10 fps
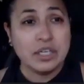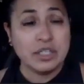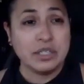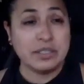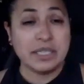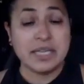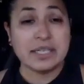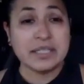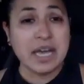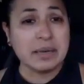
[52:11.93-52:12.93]
She is at
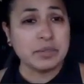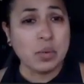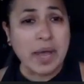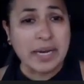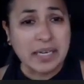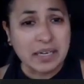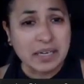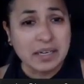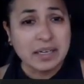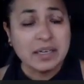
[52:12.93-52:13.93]
that time 20,
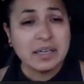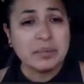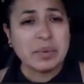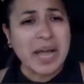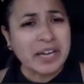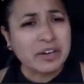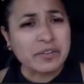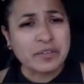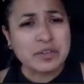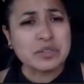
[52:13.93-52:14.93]
buying her
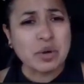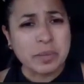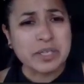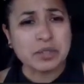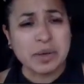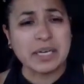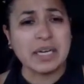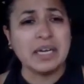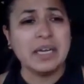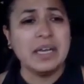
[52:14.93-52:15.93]
first home at
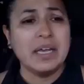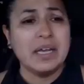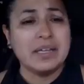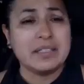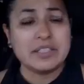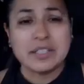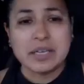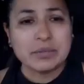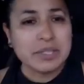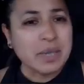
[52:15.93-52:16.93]
20. She said,
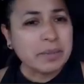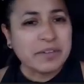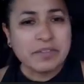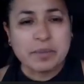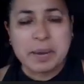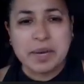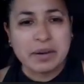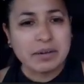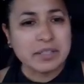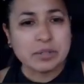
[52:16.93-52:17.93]
it was something for my
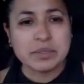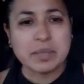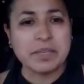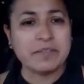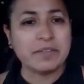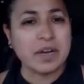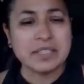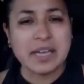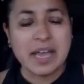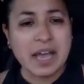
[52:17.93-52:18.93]
parents. It was something for
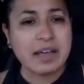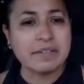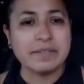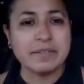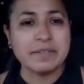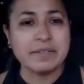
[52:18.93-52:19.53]
us to have.